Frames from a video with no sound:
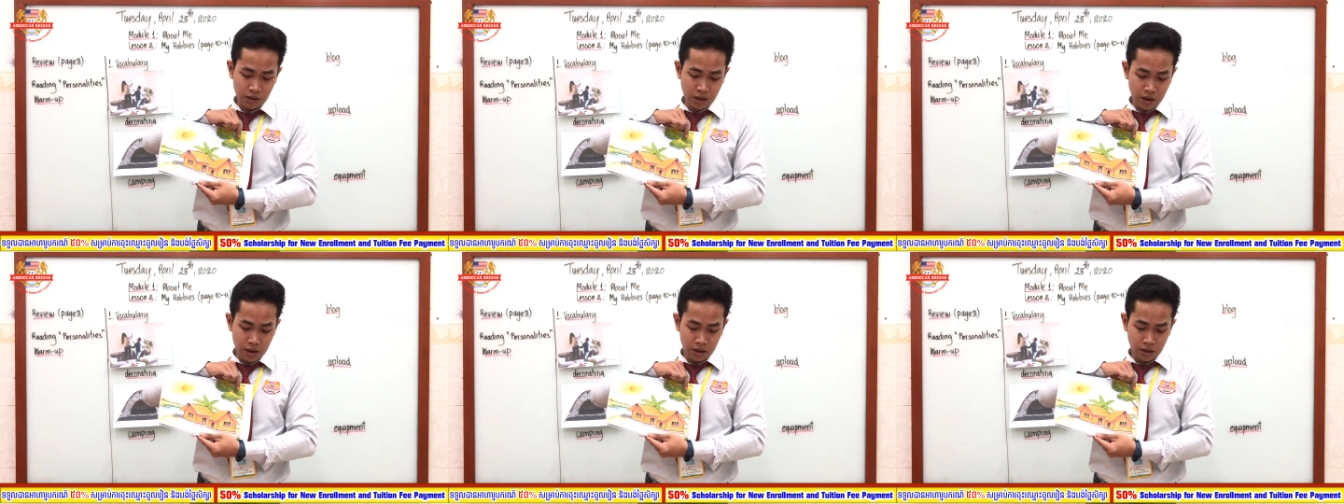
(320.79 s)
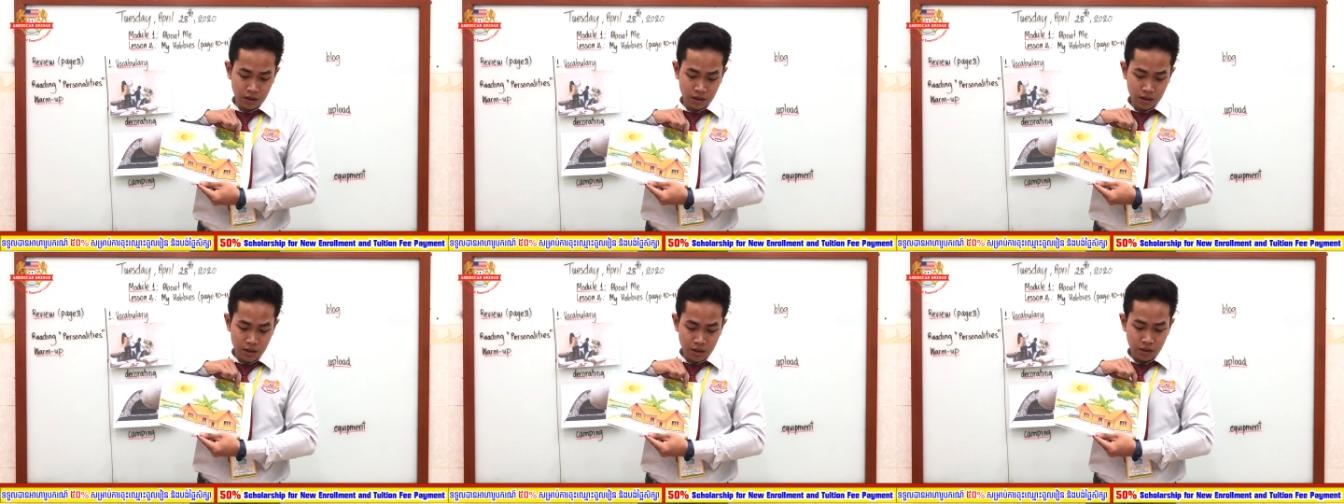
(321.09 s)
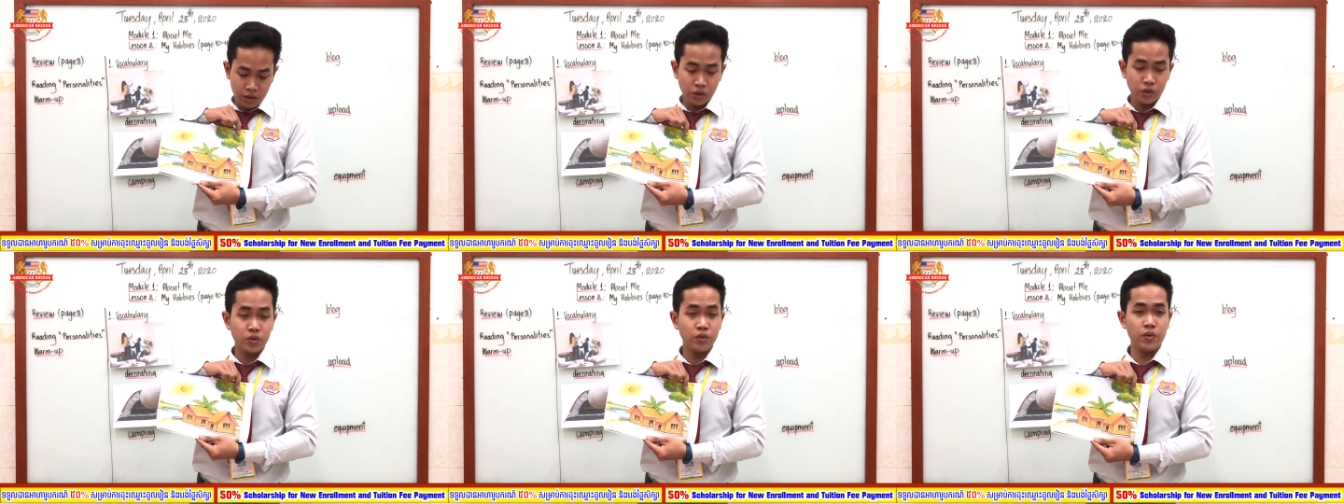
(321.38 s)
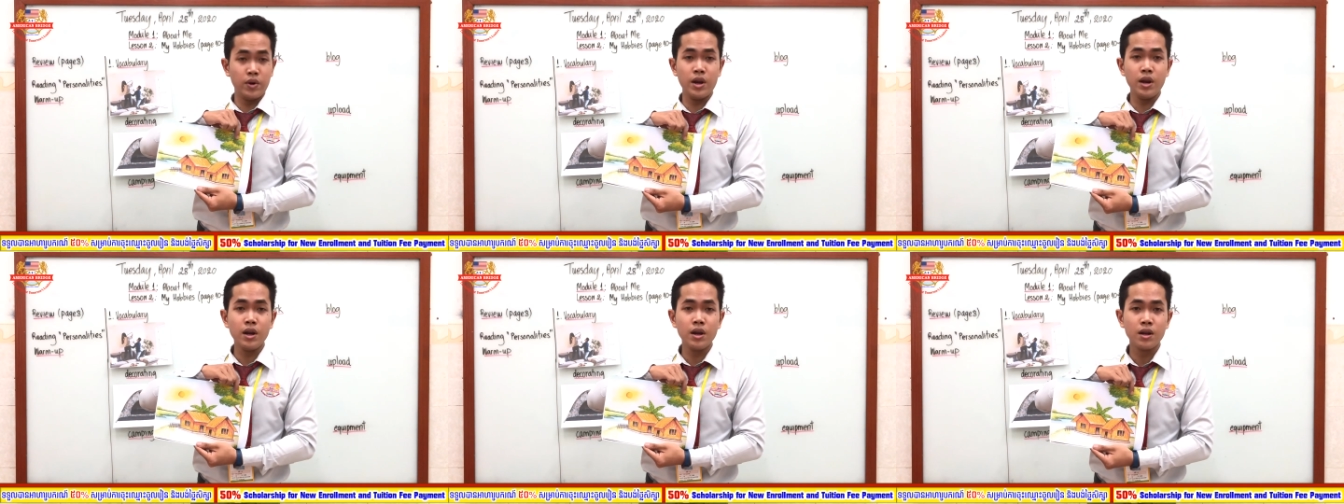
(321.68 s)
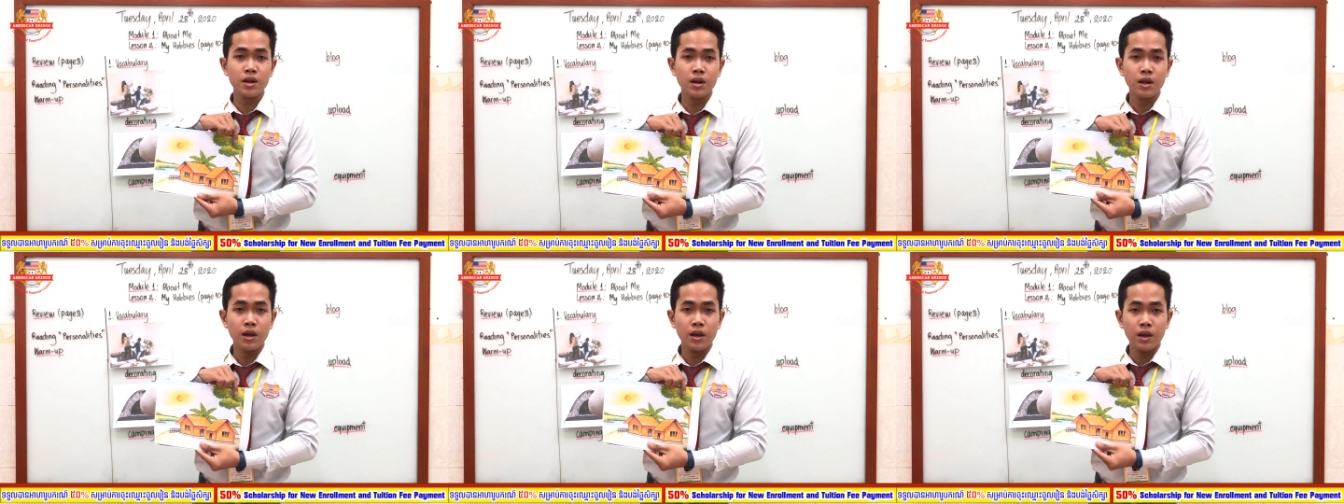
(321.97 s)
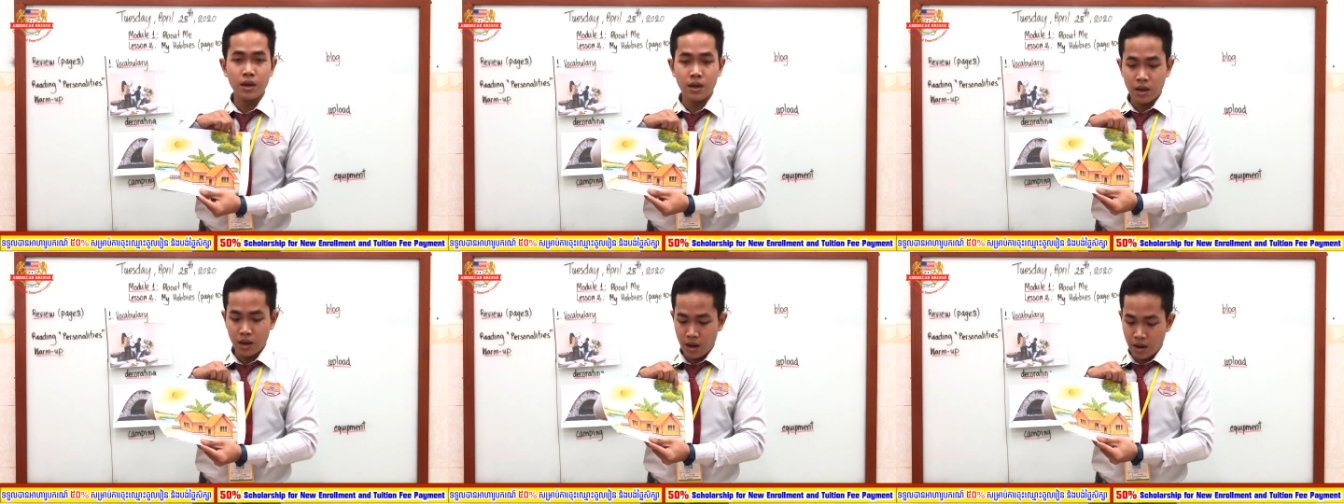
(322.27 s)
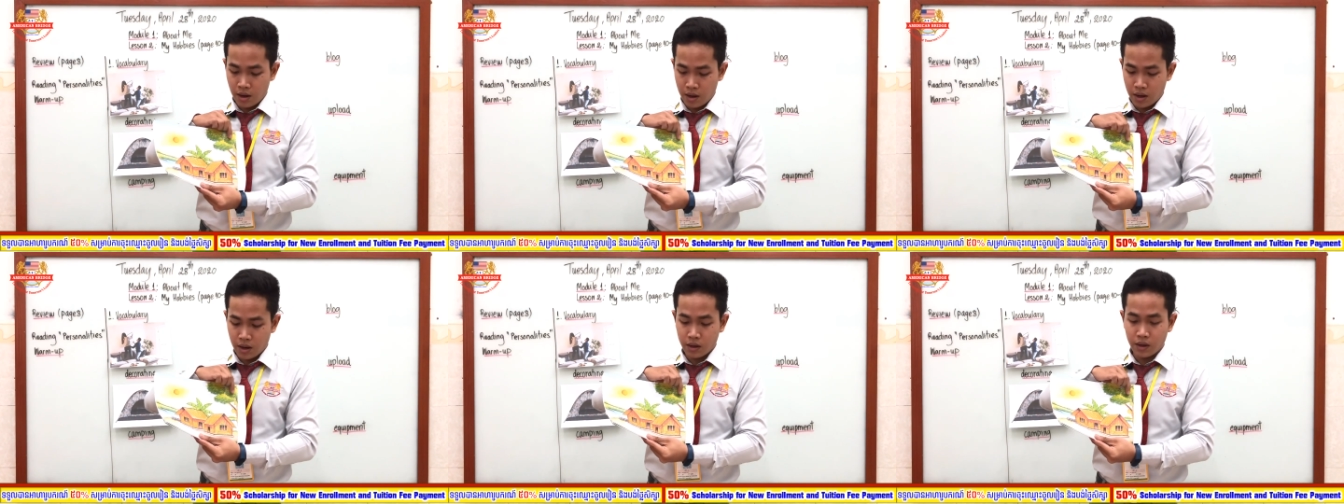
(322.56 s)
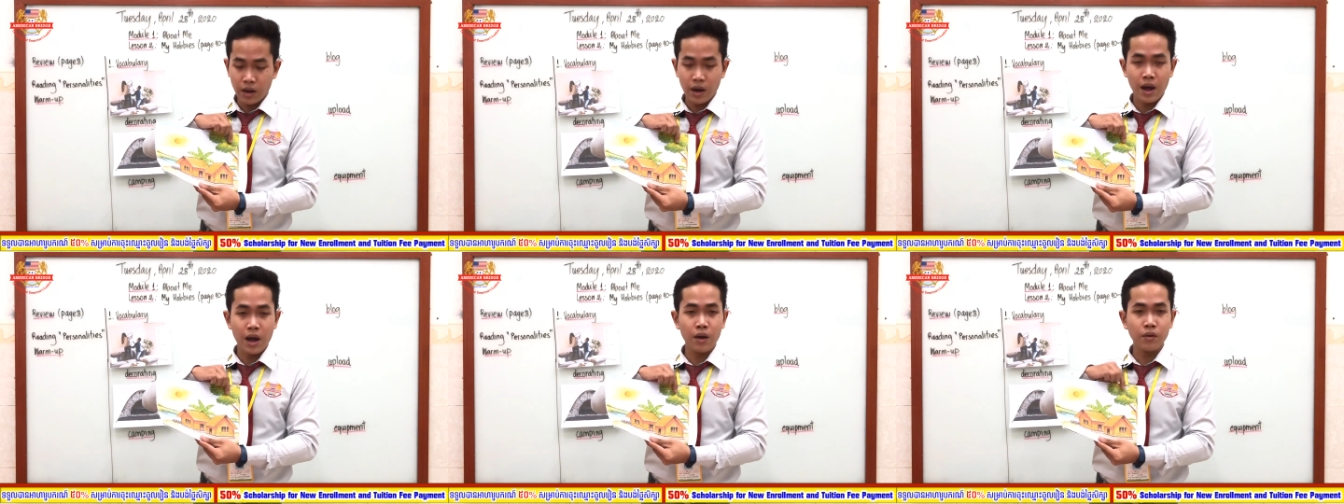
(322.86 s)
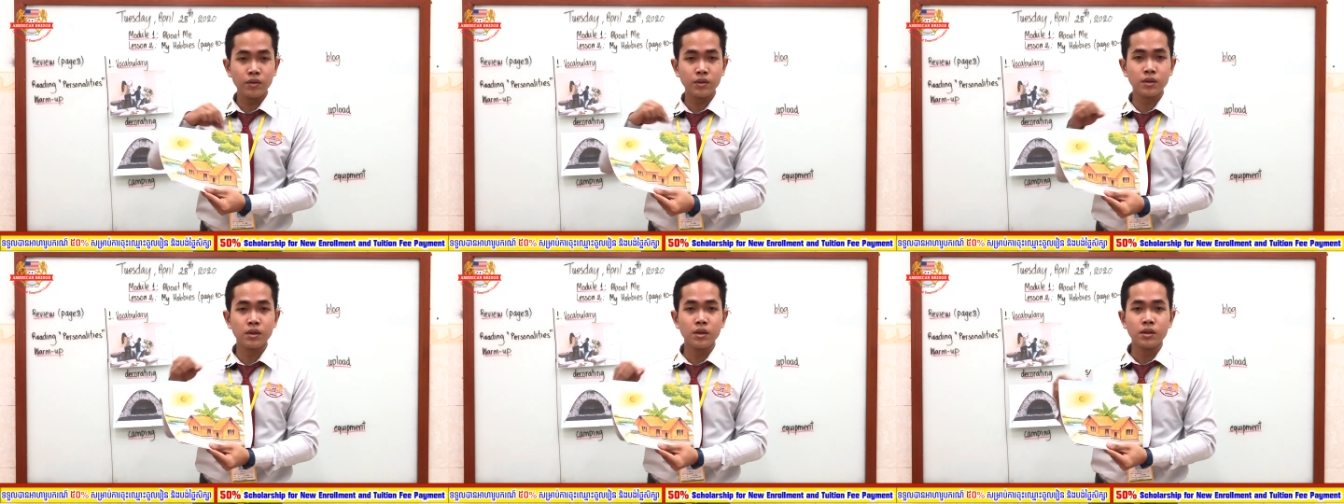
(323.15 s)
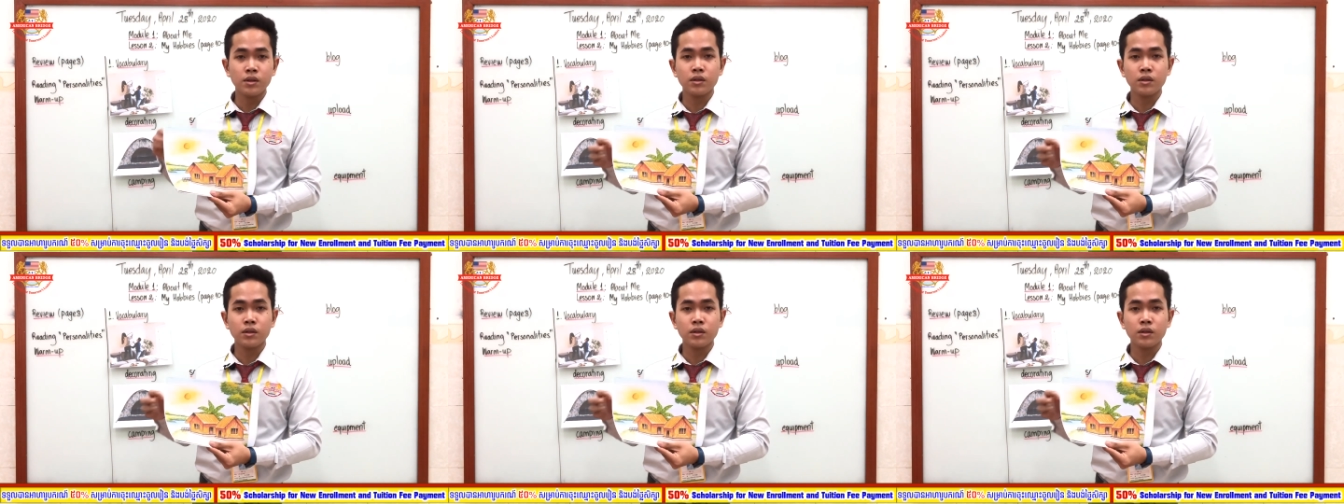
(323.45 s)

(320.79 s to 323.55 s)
like the tree near the house.